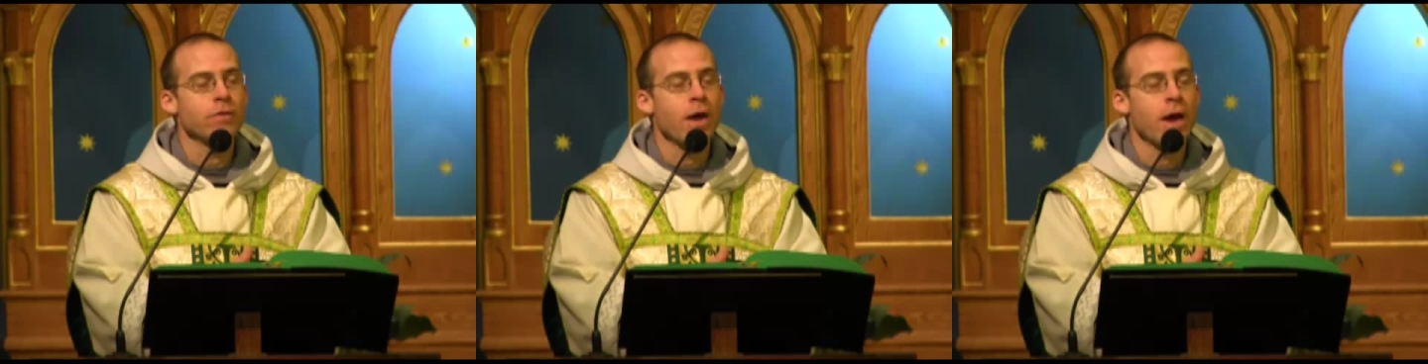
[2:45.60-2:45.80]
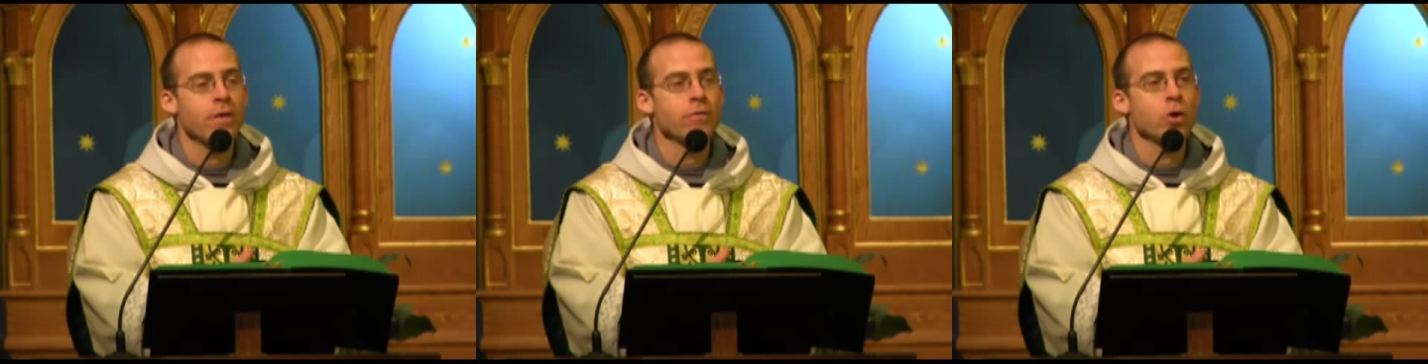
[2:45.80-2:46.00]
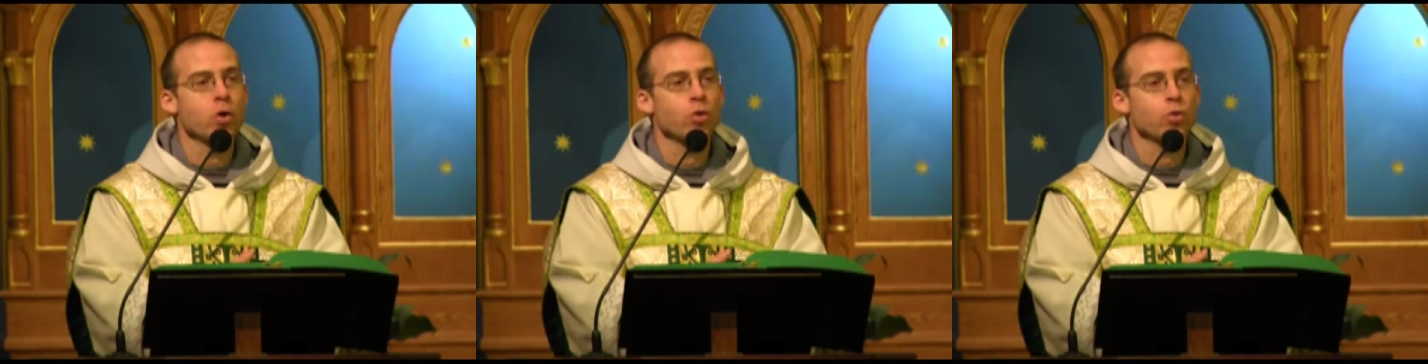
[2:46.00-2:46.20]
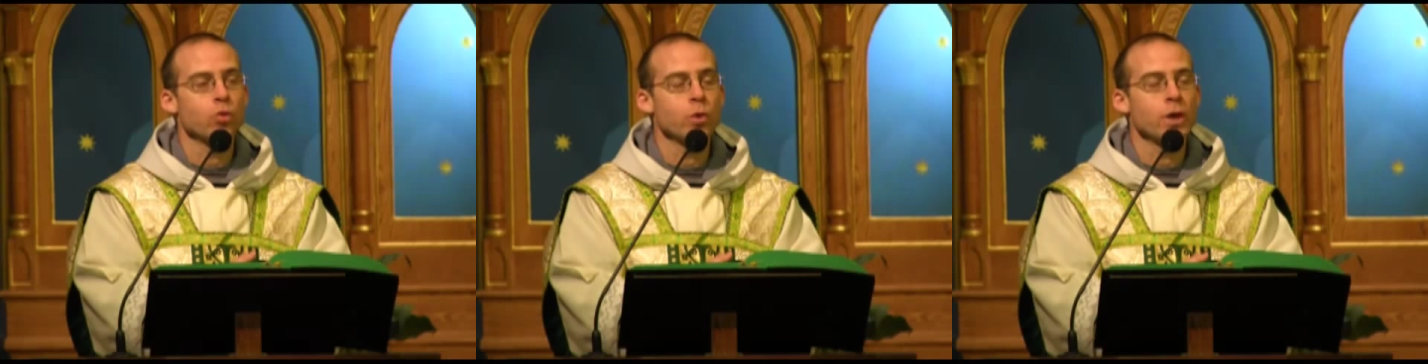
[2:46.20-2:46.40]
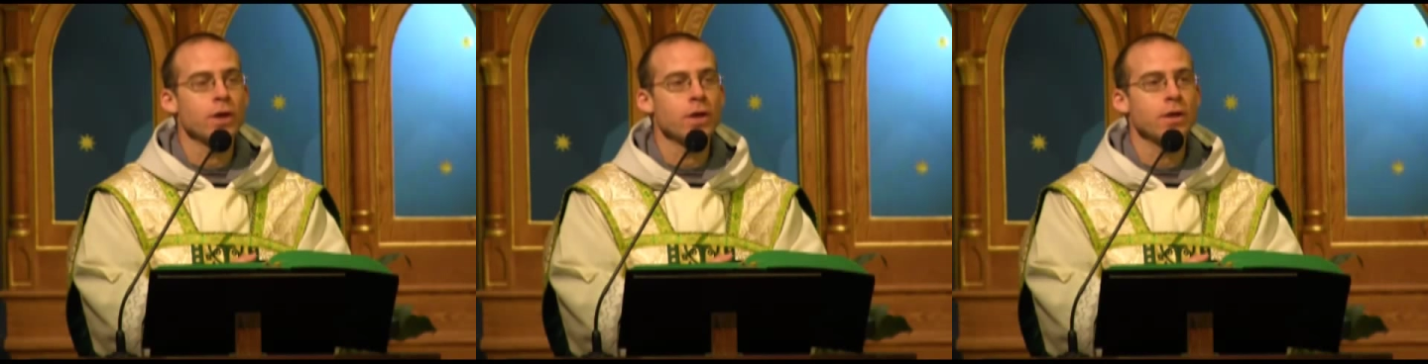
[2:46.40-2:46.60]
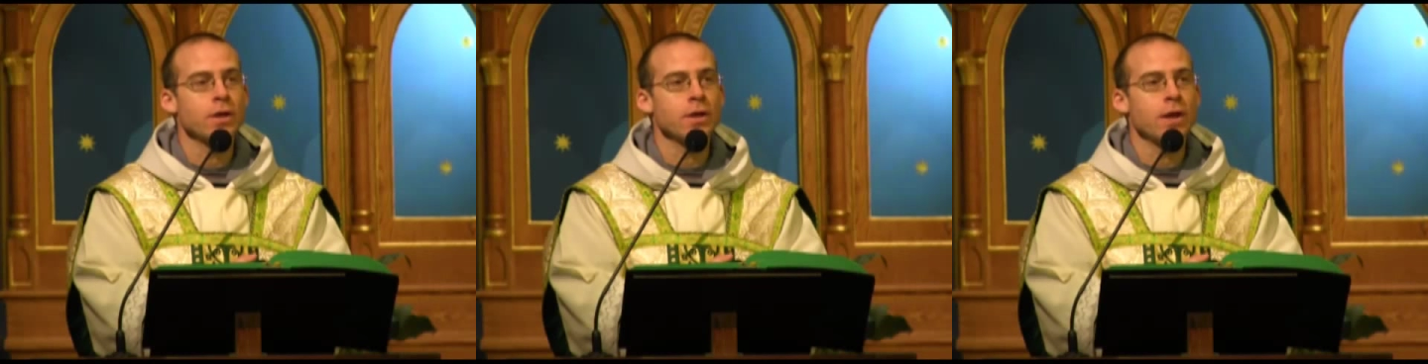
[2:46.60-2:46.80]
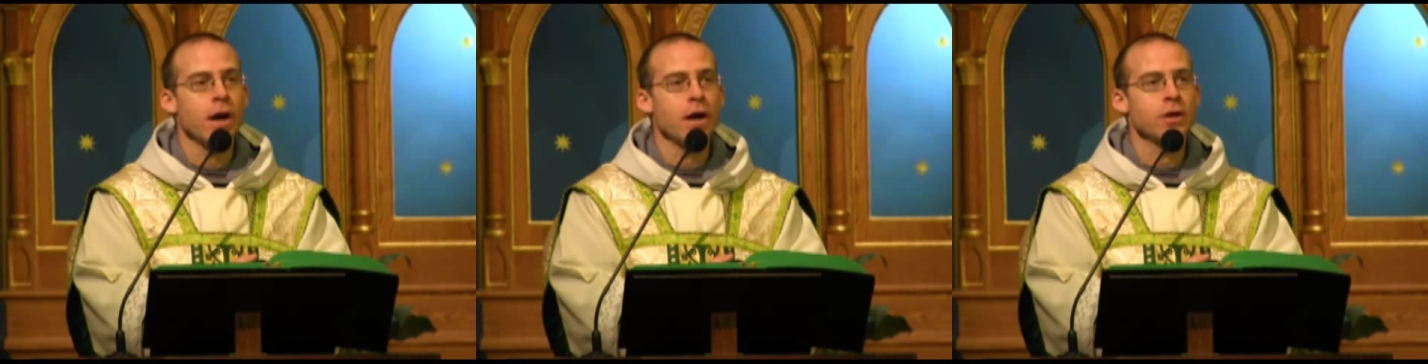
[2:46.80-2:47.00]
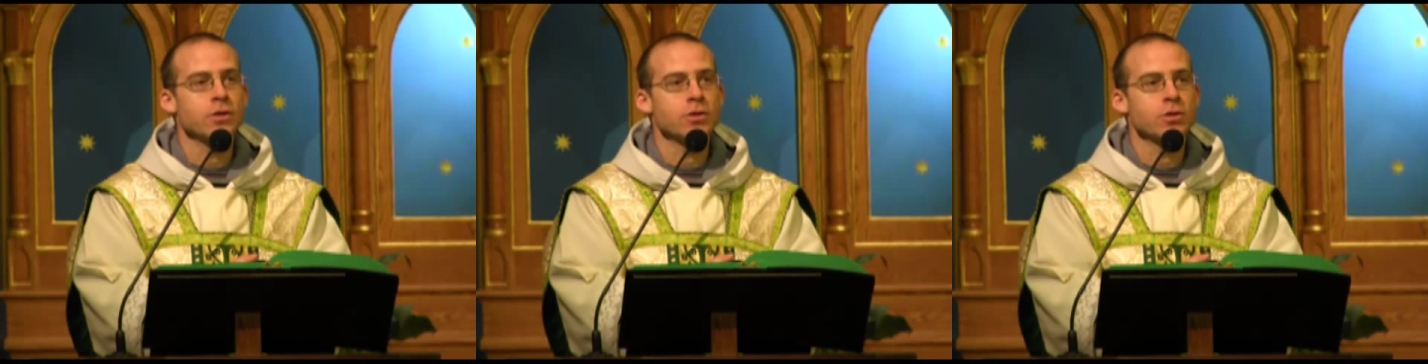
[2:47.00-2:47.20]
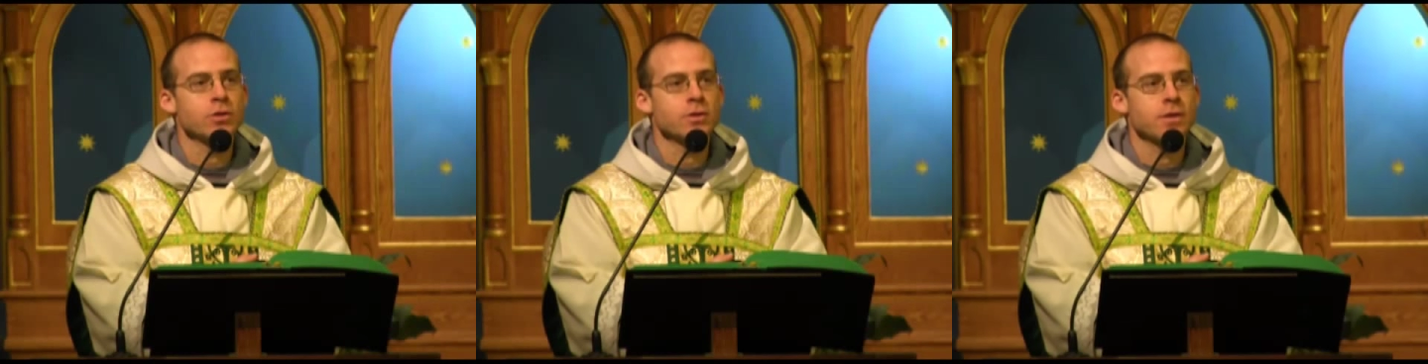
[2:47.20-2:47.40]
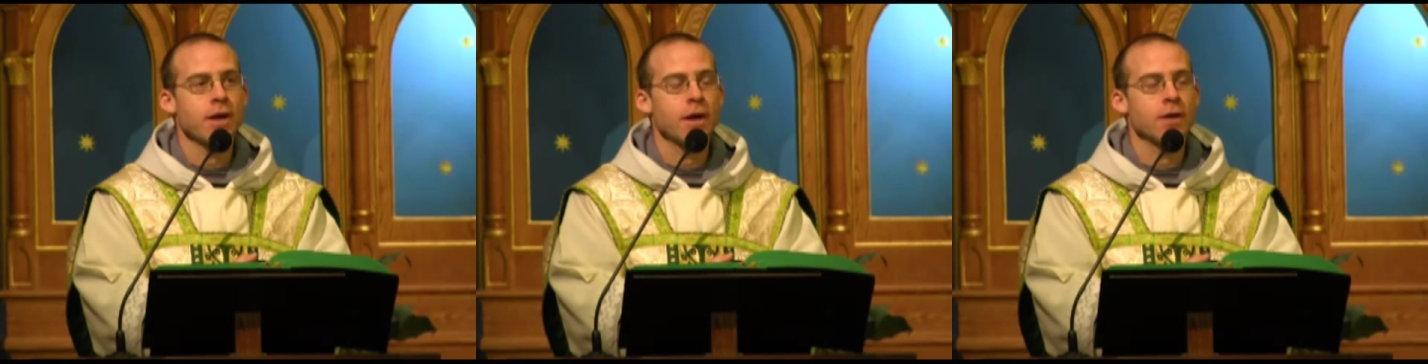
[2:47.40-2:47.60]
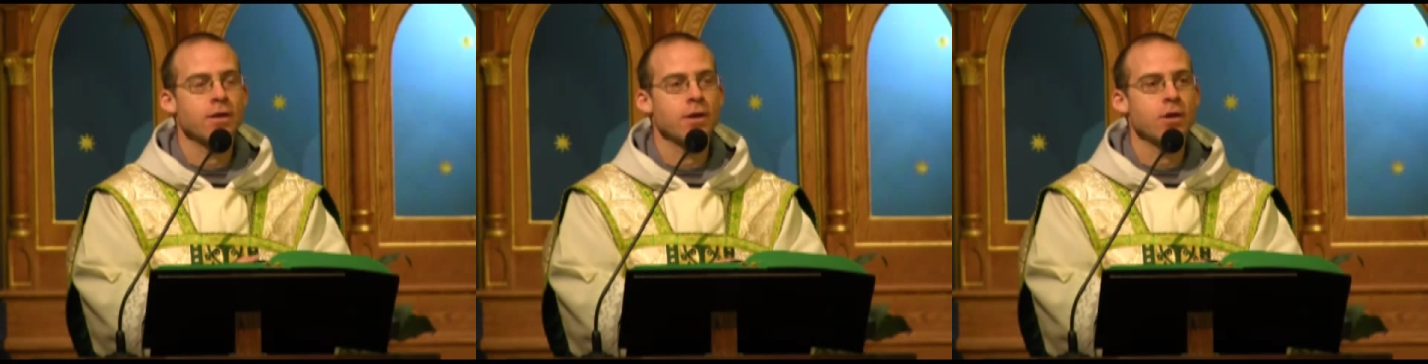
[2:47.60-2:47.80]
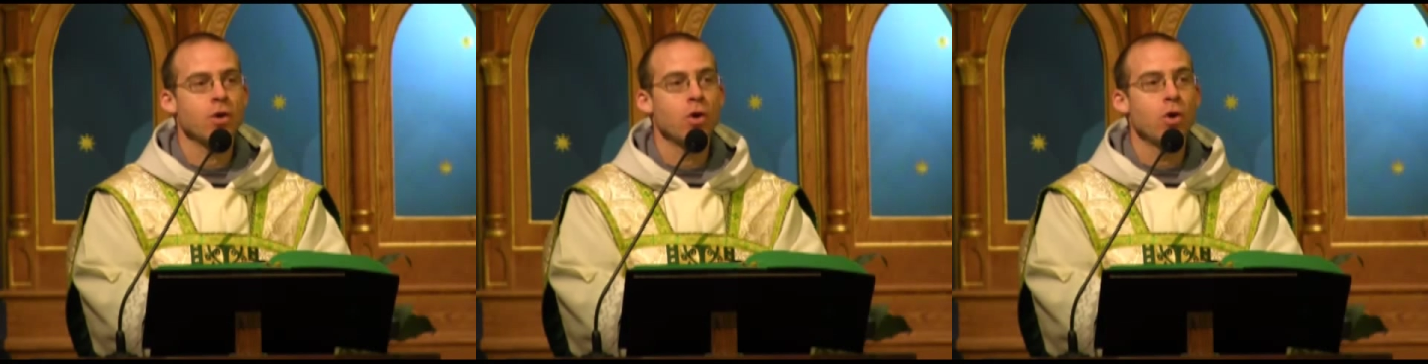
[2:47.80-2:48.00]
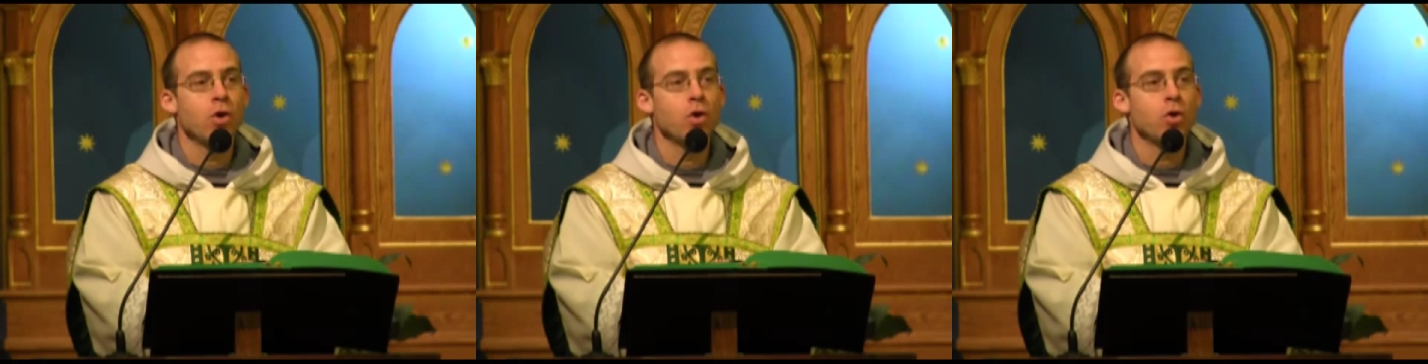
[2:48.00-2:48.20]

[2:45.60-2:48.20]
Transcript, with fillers: of ever really understanding